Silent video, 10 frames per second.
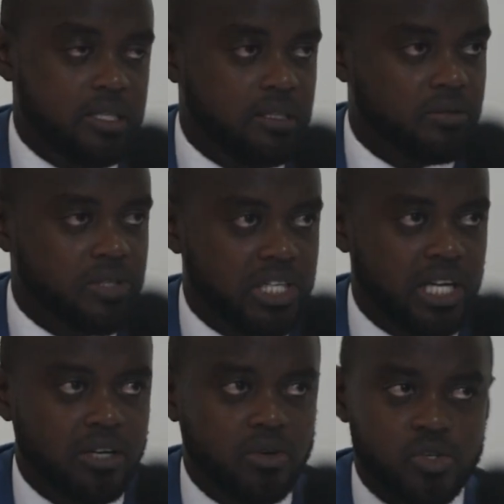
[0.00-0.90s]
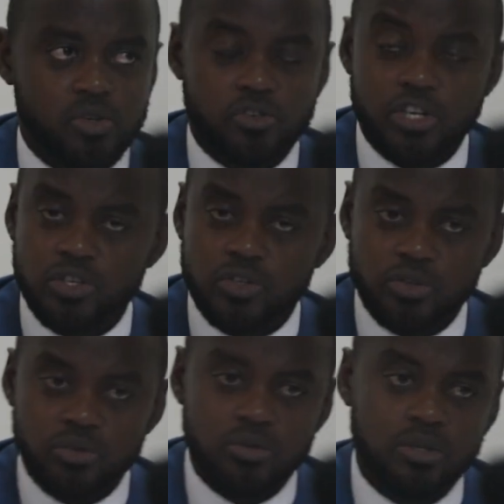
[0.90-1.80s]
We shall also read to
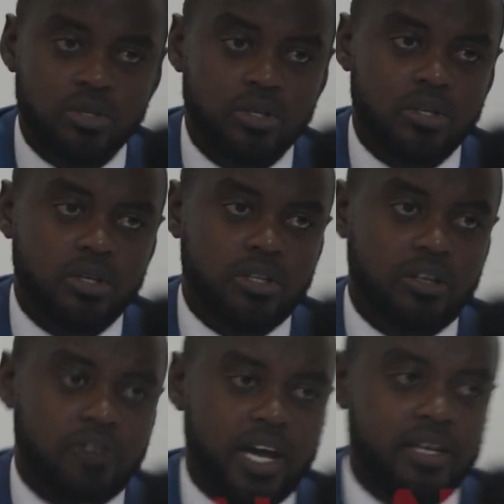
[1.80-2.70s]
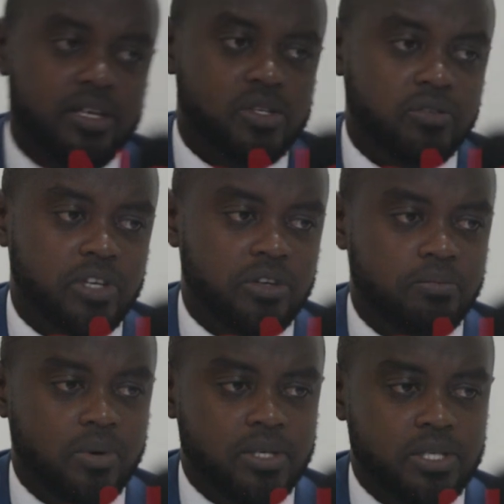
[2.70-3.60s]
you the findings of the
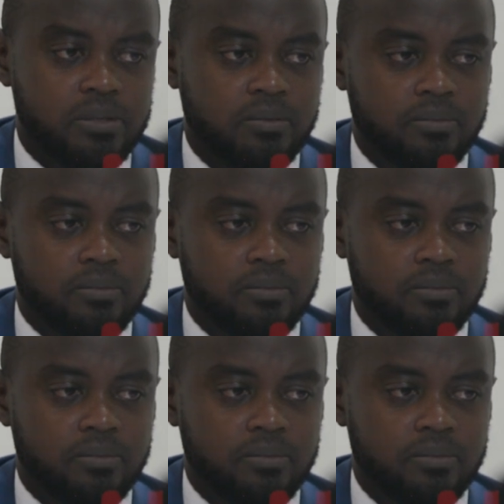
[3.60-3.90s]
reports.